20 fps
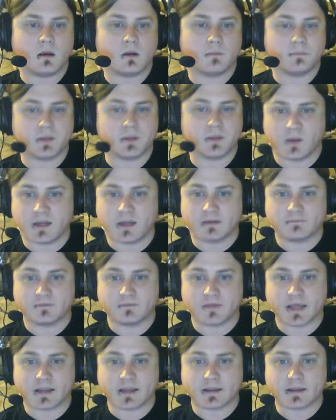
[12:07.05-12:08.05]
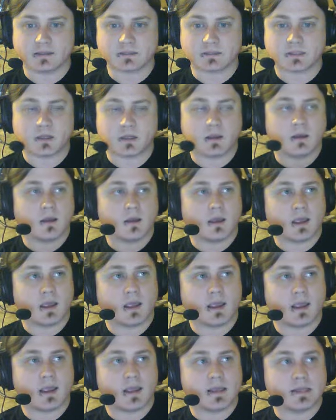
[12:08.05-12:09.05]
be waiting for that, guys.
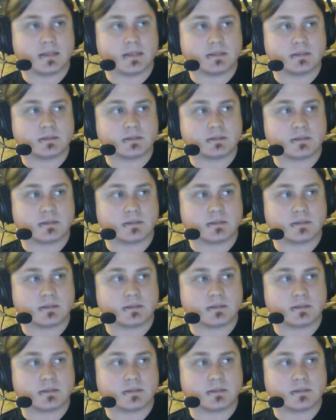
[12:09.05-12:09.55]
And